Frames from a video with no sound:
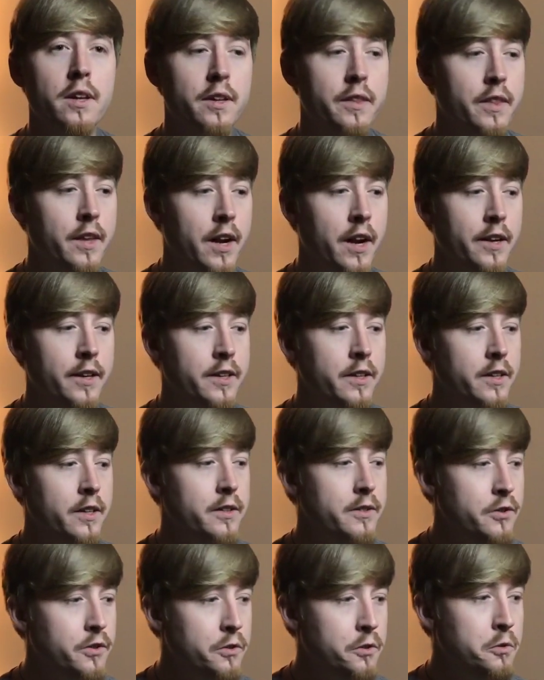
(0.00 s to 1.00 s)
that I needed
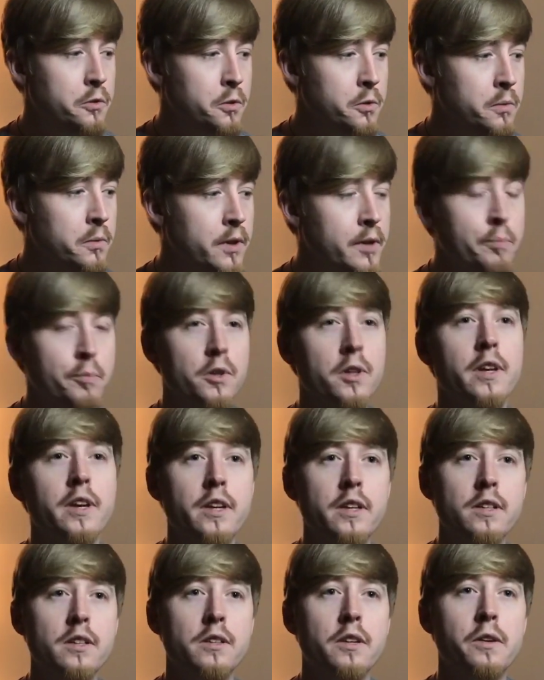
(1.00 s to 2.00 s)
to
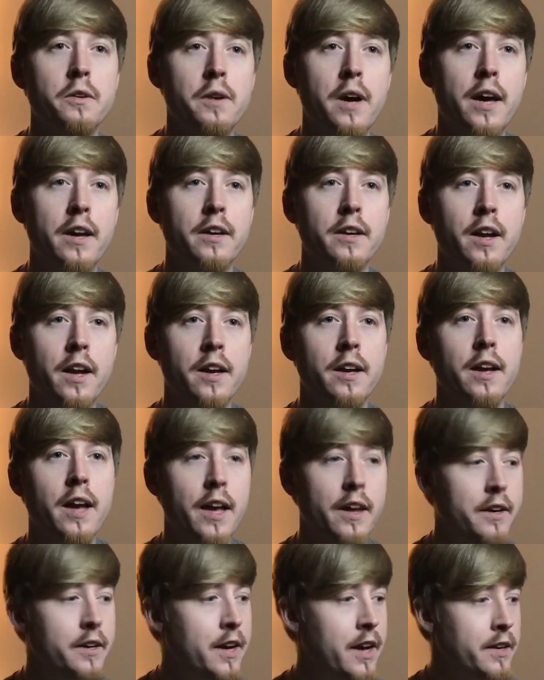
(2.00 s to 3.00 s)
emulate? You know, how
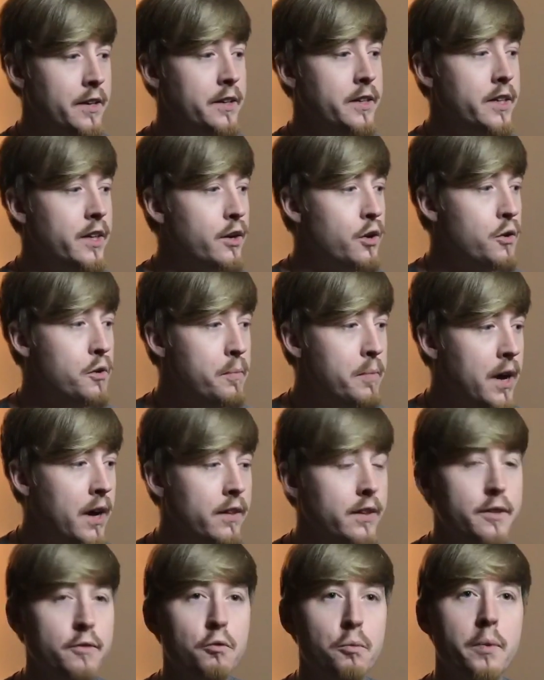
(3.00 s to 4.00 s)
did I need to go about
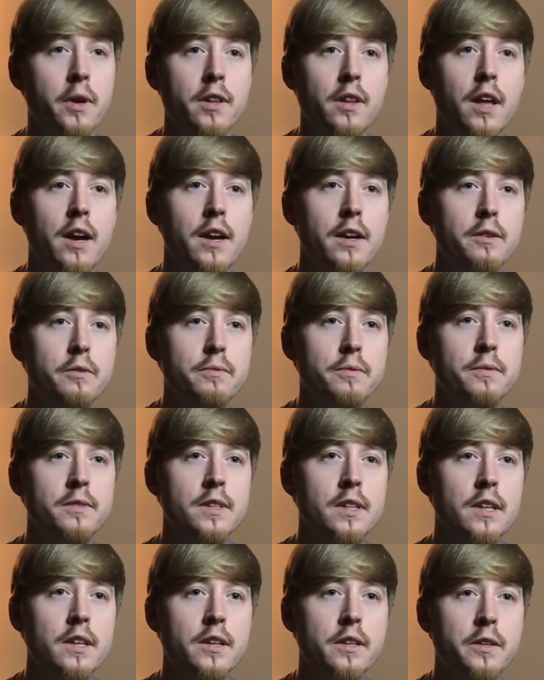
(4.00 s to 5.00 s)
living my life?
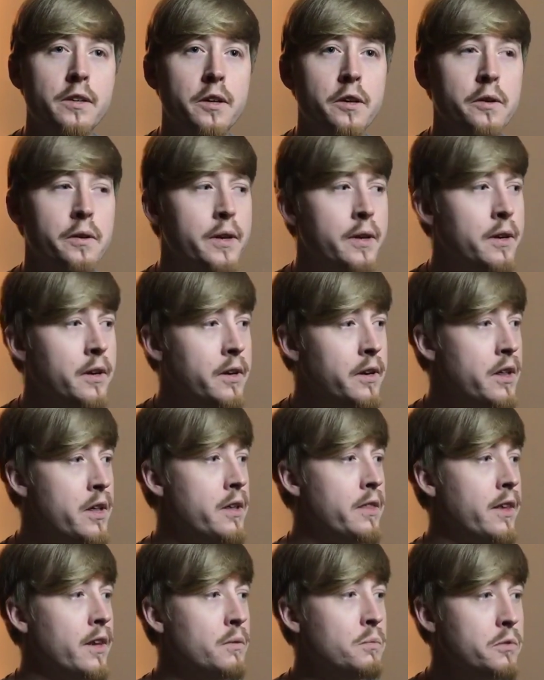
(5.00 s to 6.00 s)
You know, and another
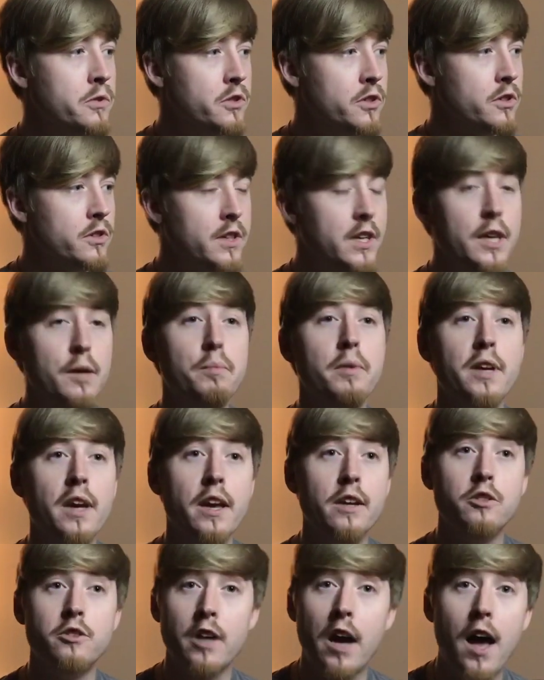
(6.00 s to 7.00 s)
thing was just keeping a
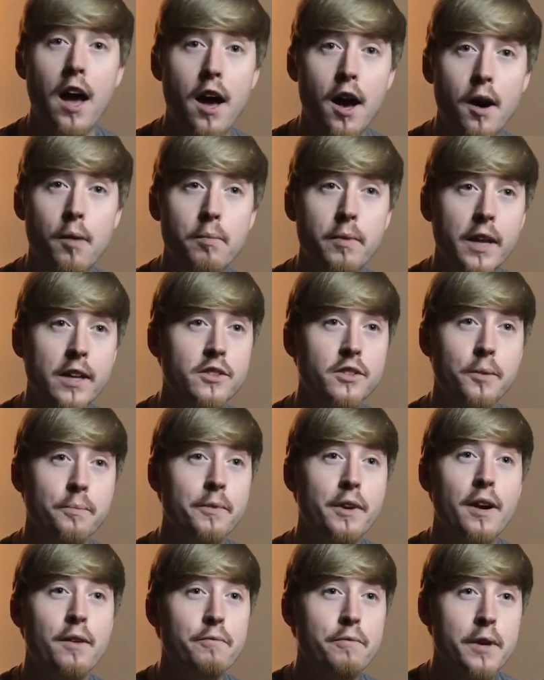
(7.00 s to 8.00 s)
job. That's
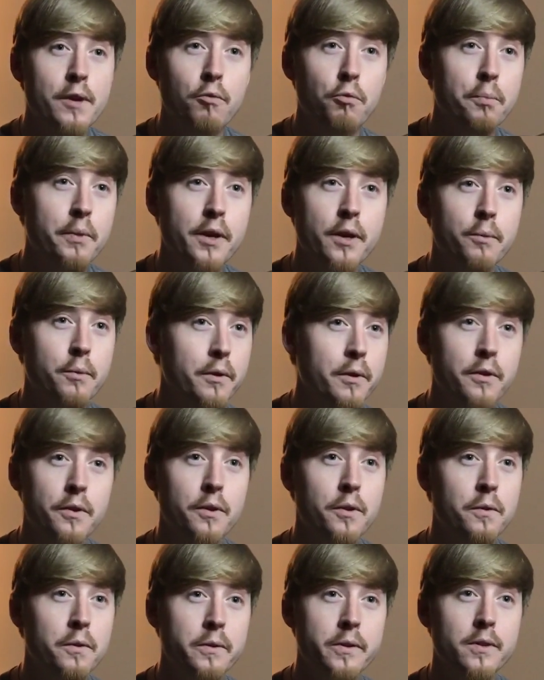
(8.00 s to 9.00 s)
something I've never been able to
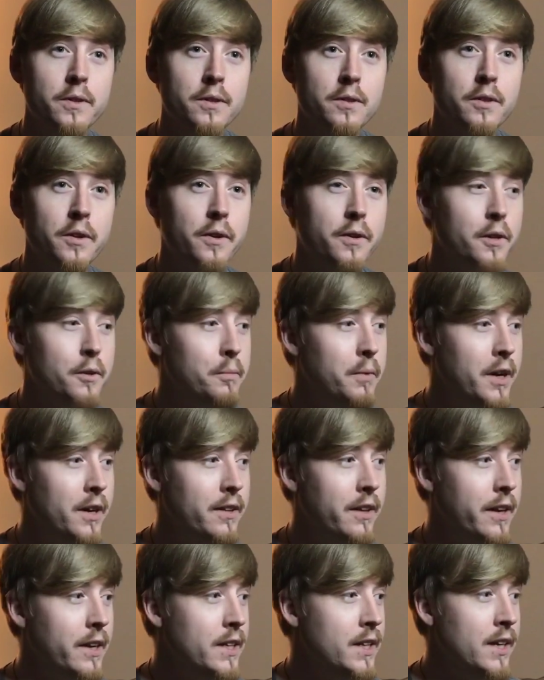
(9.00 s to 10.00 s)
do. You're talking about
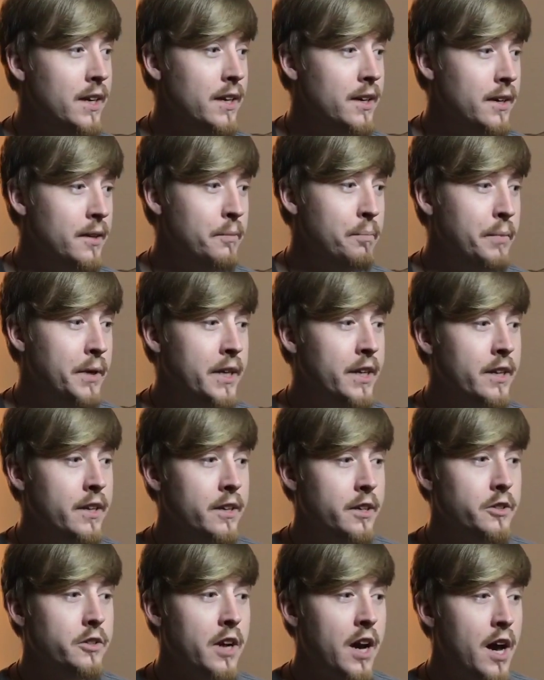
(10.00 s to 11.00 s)
like being at
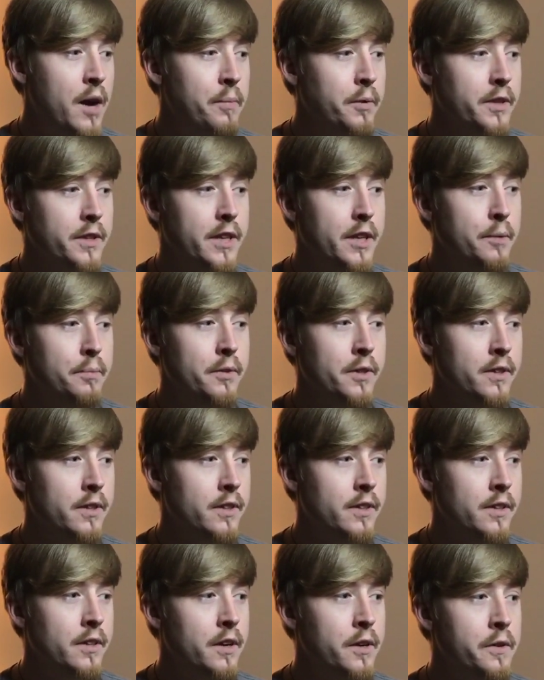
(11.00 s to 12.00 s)
a job and keeping it.
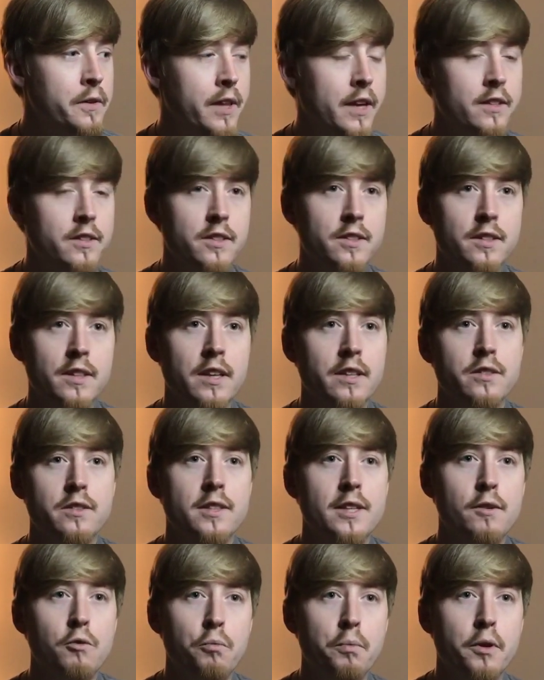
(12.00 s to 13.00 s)
You know, that's
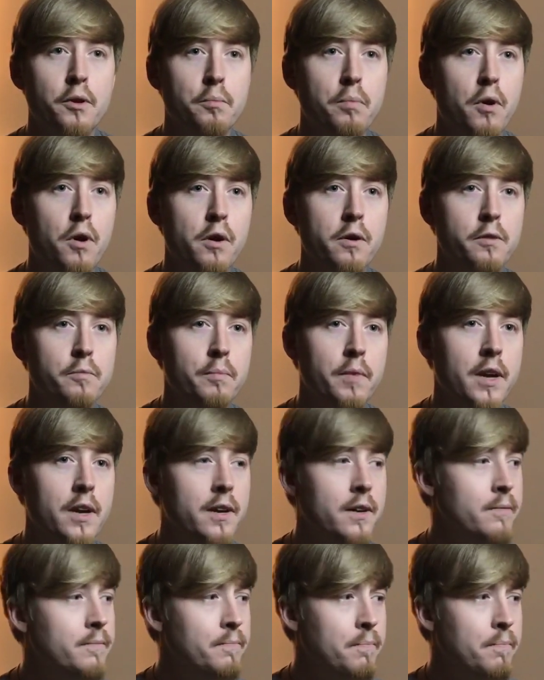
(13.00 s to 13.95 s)
never been a part of my